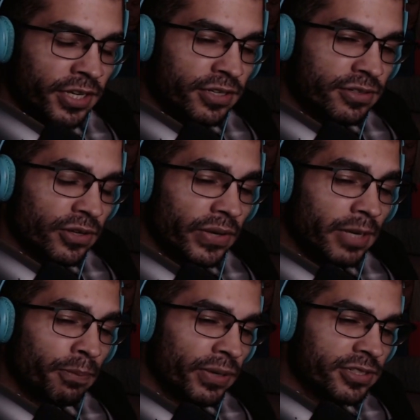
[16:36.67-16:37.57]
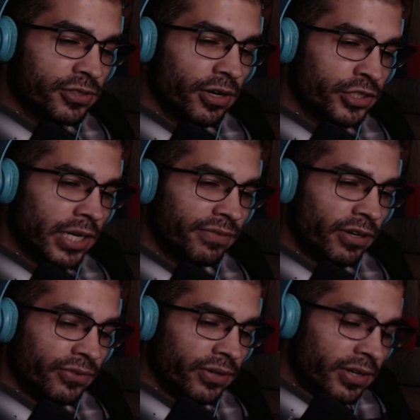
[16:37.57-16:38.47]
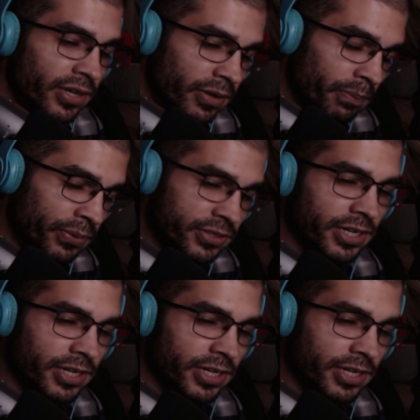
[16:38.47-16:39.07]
So he brings his hard drive over, puts